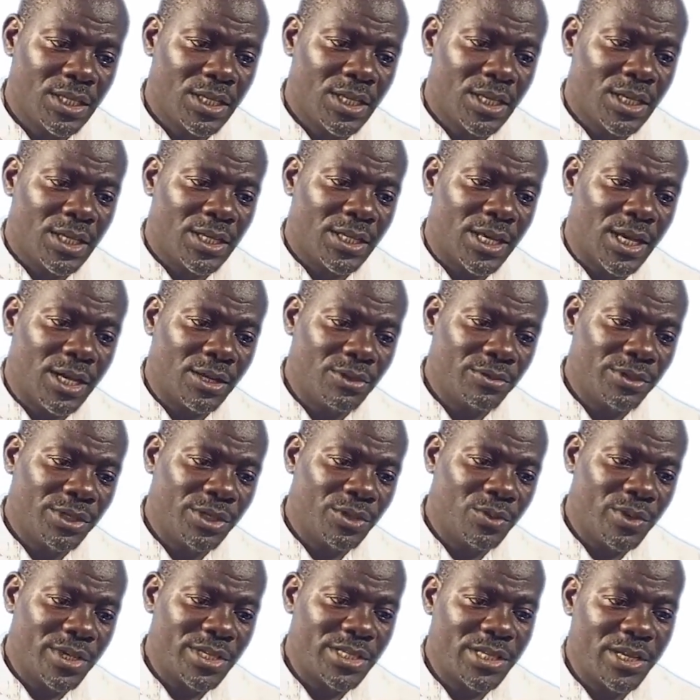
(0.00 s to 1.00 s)
Now,
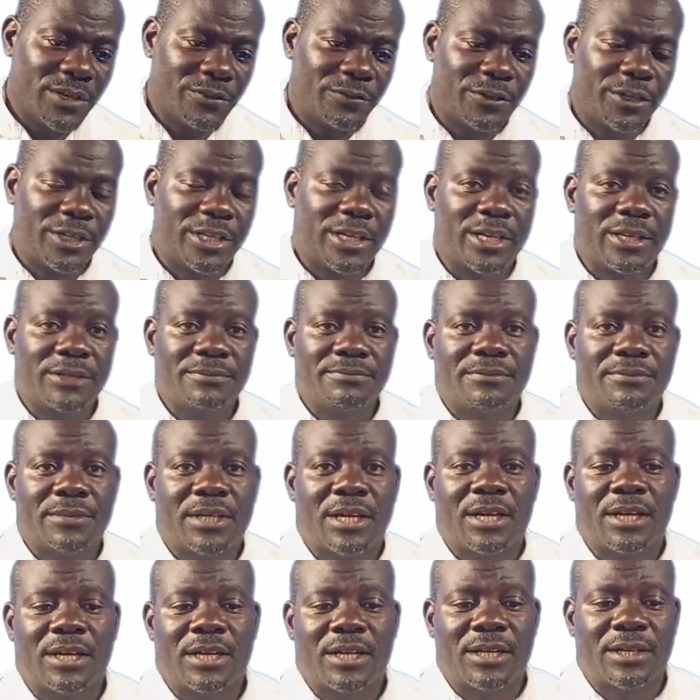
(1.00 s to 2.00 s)
in West
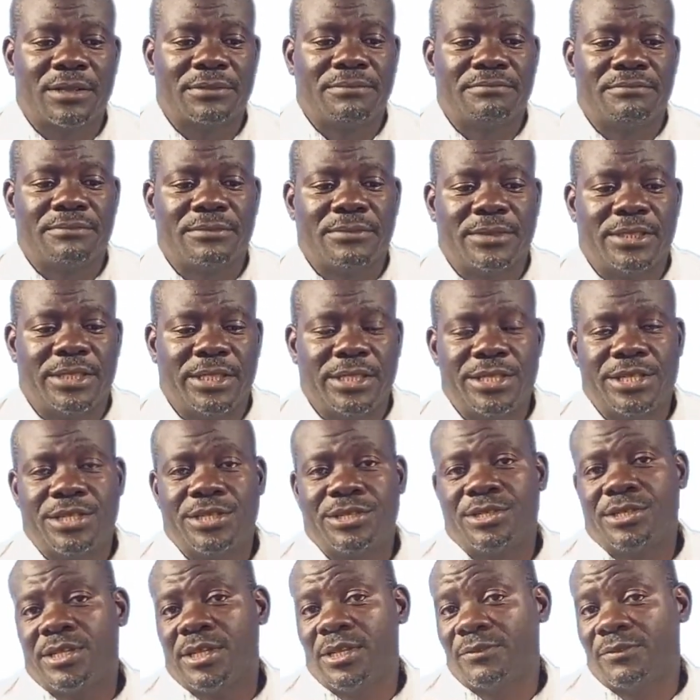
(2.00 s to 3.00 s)
Africa,
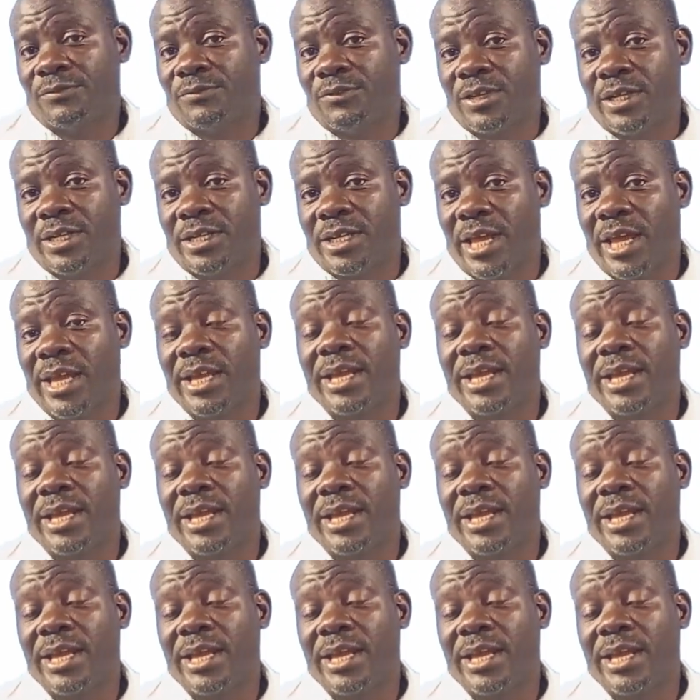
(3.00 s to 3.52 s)
this slave trade, it